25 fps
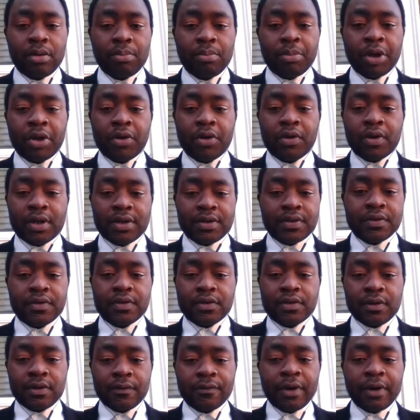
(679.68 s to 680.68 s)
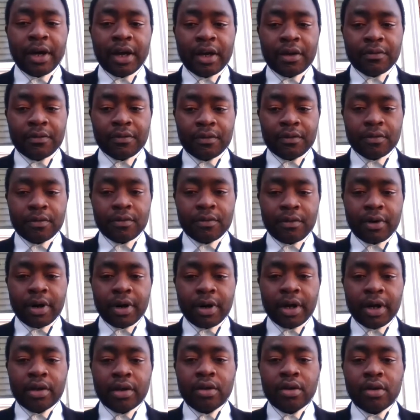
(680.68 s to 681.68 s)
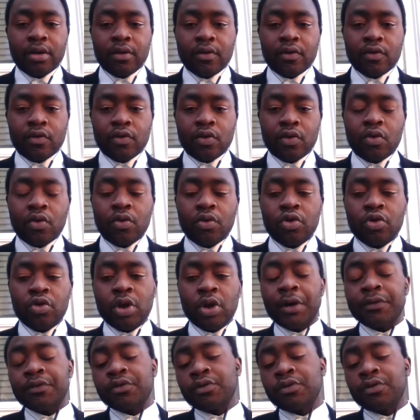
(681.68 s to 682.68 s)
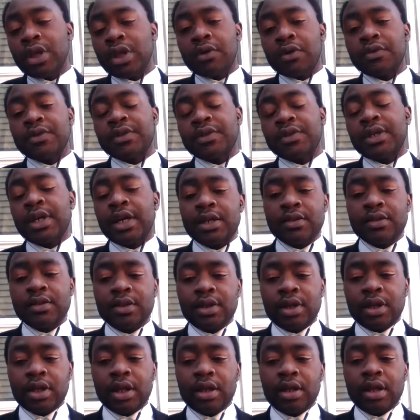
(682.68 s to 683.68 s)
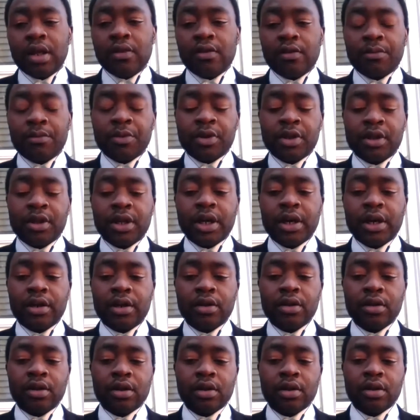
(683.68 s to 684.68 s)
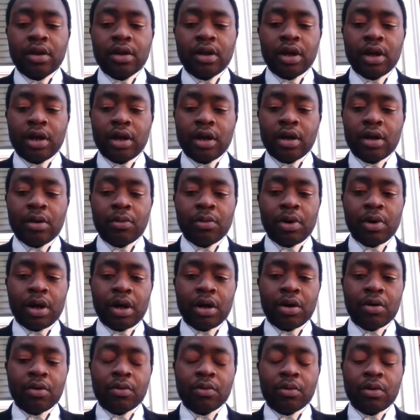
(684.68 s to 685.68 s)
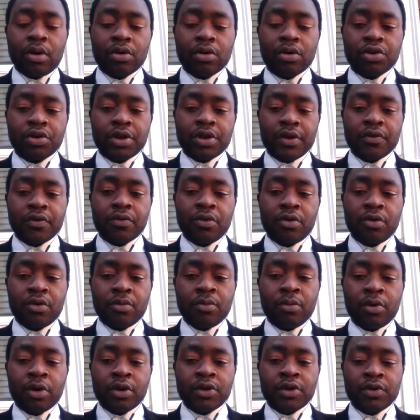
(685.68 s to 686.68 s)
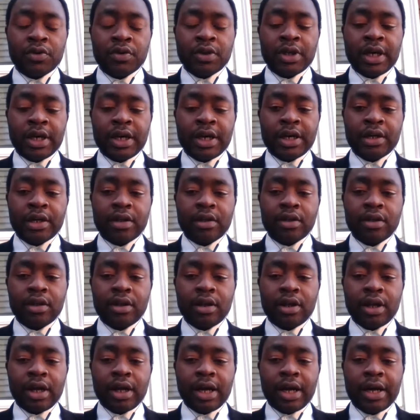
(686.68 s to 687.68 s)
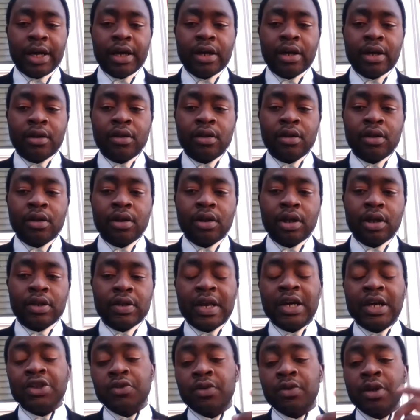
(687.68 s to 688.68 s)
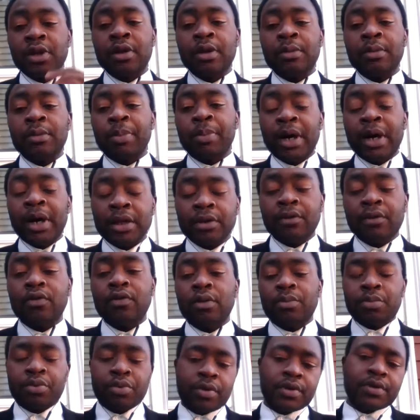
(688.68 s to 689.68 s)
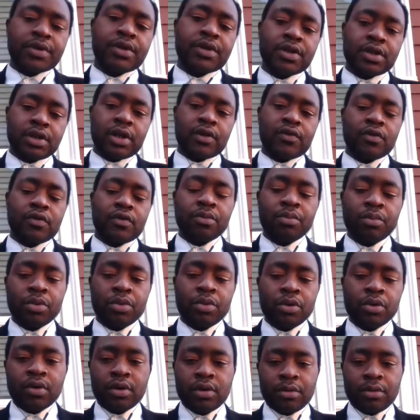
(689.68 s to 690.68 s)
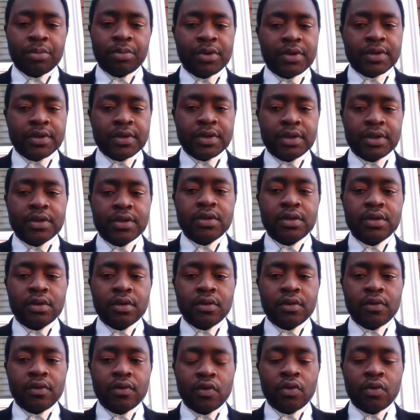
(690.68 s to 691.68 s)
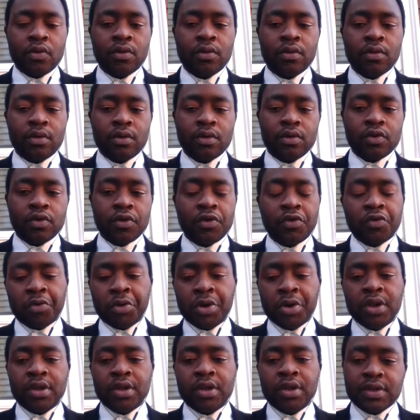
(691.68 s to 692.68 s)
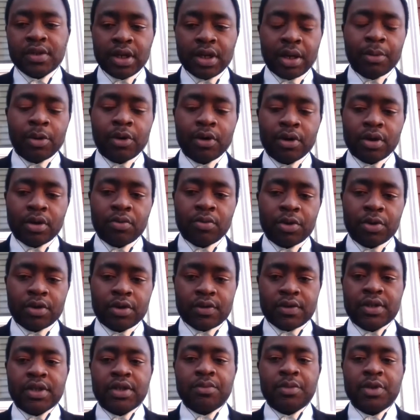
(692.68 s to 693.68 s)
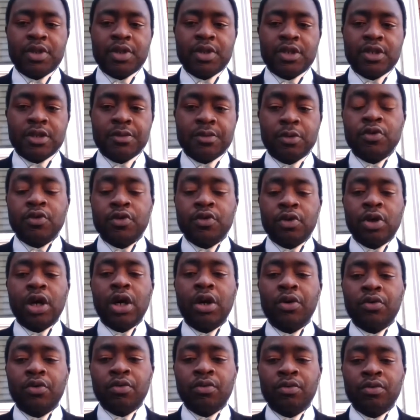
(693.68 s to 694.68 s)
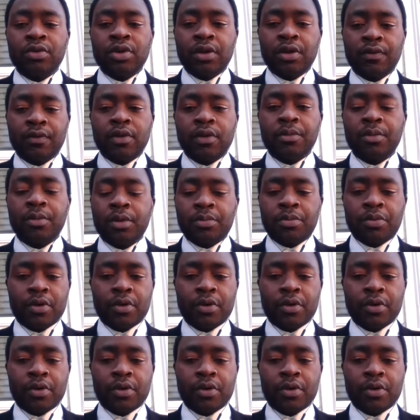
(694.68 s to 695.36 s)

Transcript: but you can still survive, right? So you have to downsize, and that's something that I'll try to go more into that. And it's actually part of the process as you're building your business. So those three things, think about it when you start a business, but also how you develop the